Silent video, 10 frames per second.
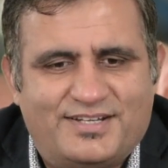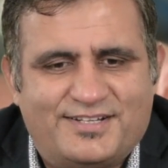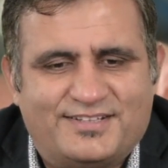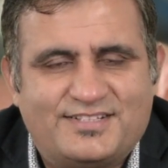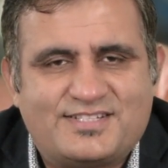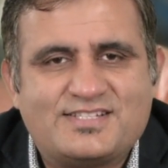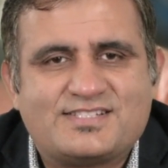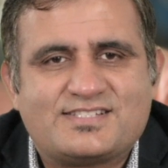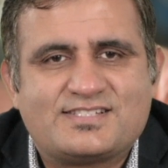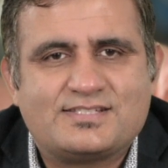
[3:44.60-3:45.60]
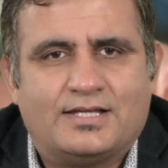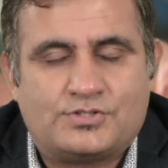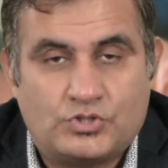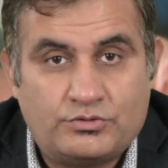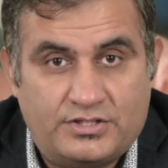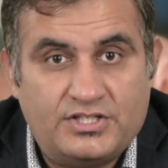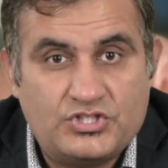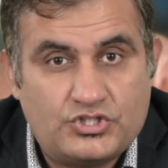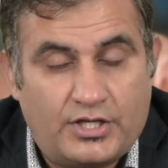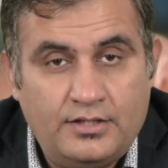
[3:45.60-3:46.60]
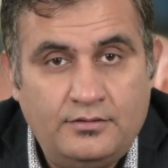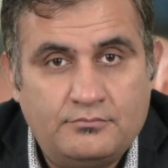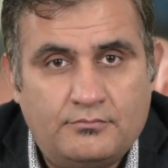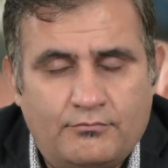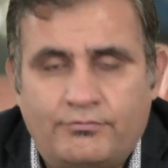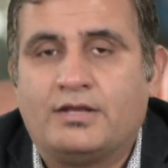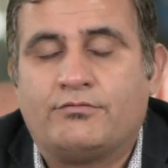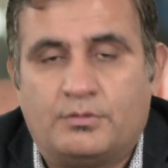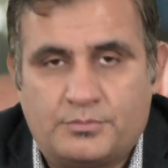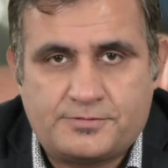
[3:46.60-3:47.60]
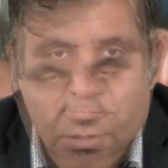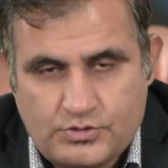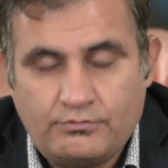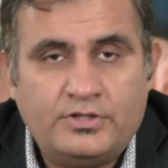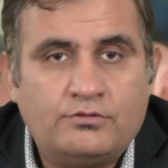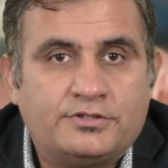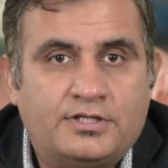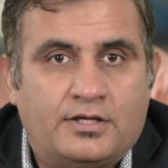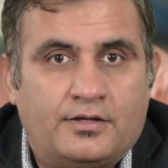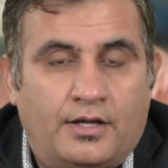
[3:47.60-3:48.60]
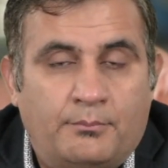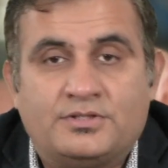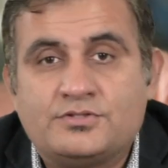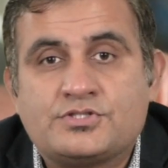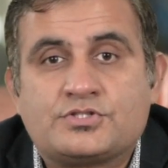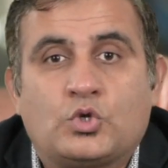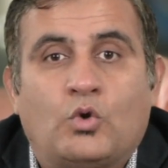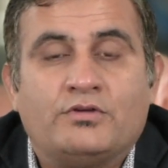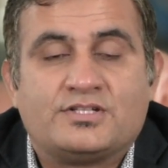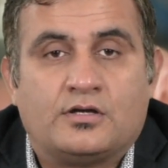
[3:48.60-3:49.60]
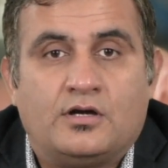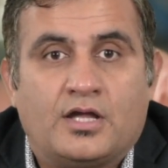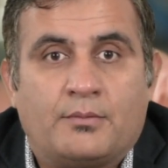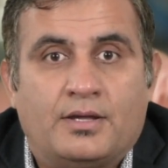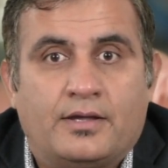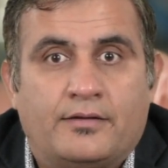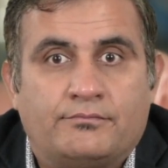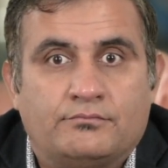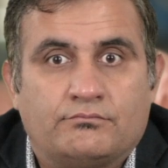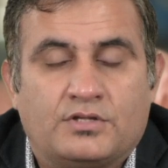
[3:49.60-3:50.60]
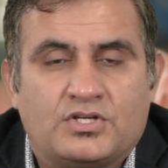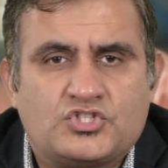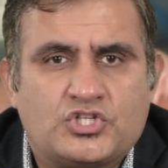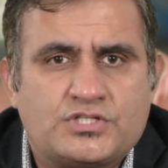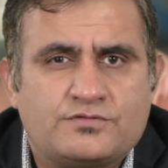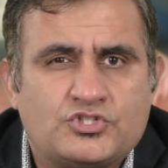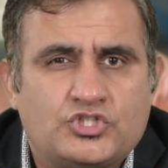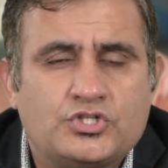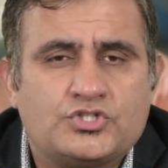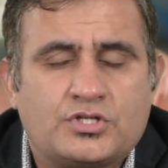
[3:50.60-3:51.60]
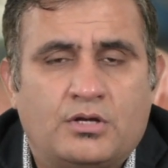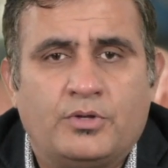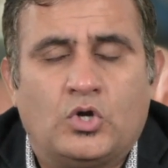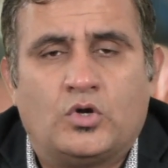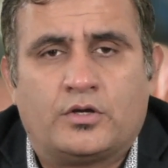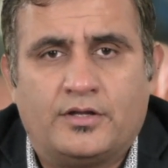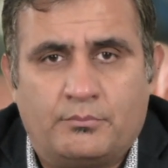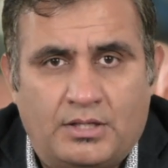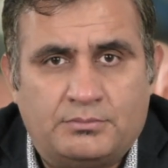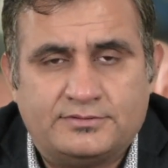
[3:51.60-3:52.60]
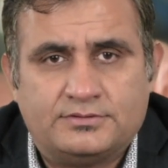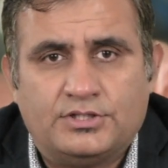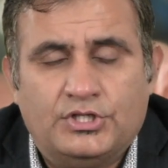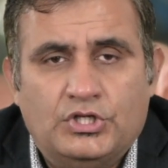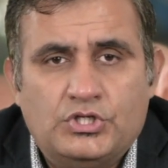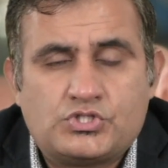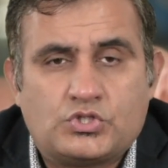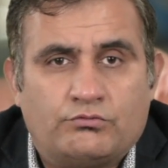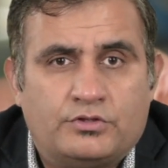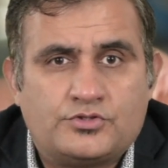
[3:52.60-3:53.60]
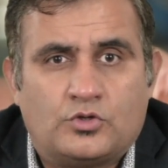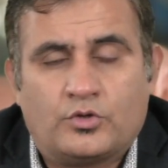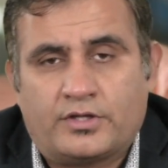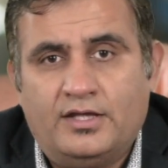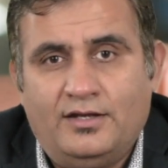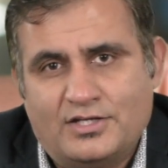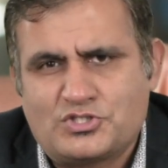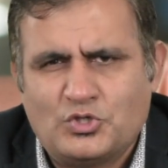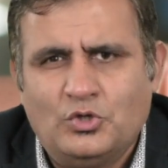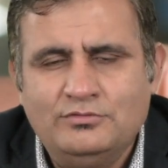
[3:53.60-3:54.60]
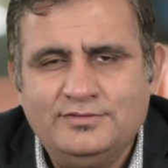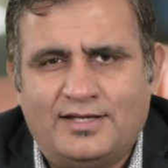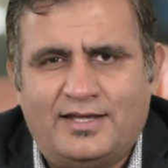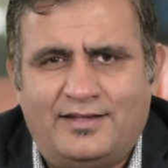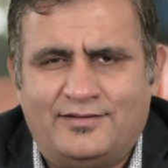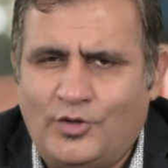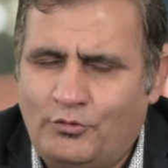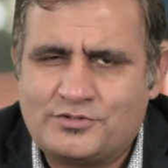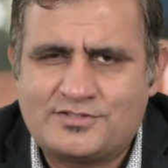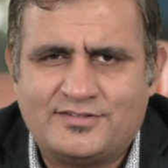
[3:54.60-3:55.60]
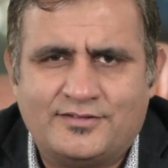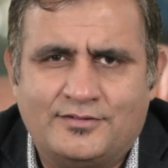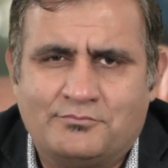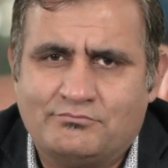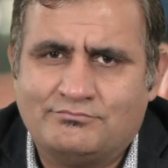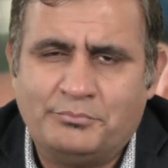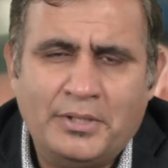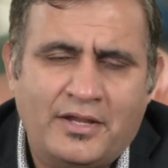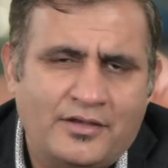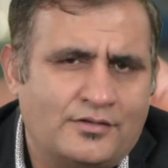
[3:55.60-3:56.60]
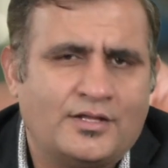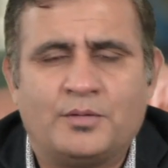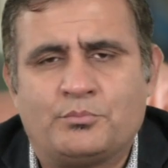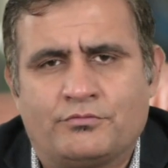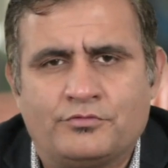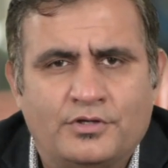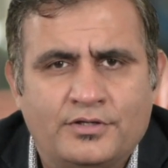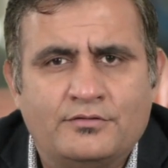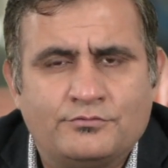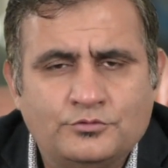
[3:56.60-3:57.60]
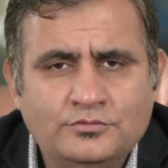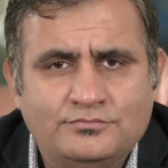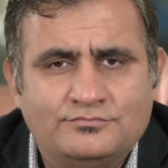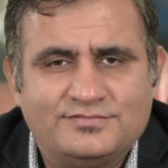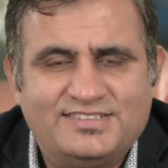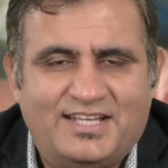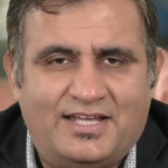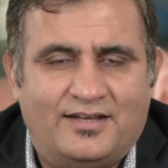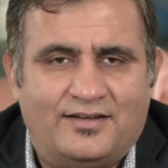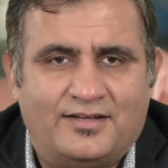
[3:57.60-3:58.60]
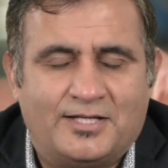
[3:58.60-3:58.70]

This is a South Indian chain, very famous. So we went over there. This is COVID time and the restrictions are just coming out in Melbourne. So we thought, okay, let's go. And obviously, being Indian, I prefer Indian food. And